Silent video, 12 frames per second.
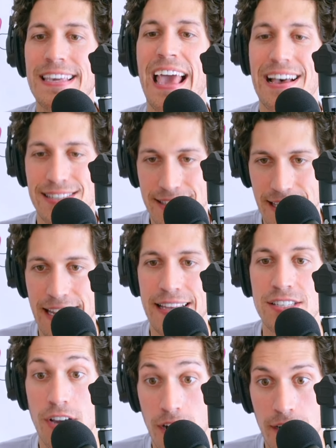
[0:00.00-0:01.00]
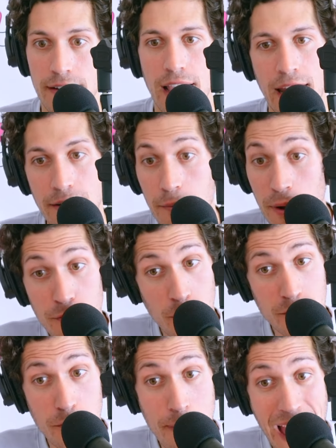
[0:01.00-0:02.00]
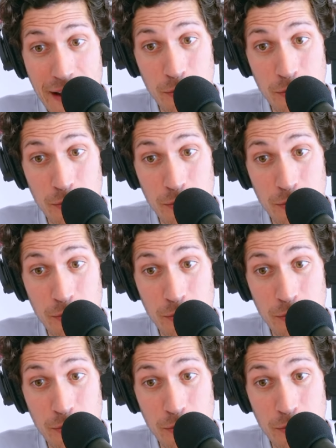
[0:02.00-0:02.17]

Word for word: Yes, it is hard. And, and we've worked with bad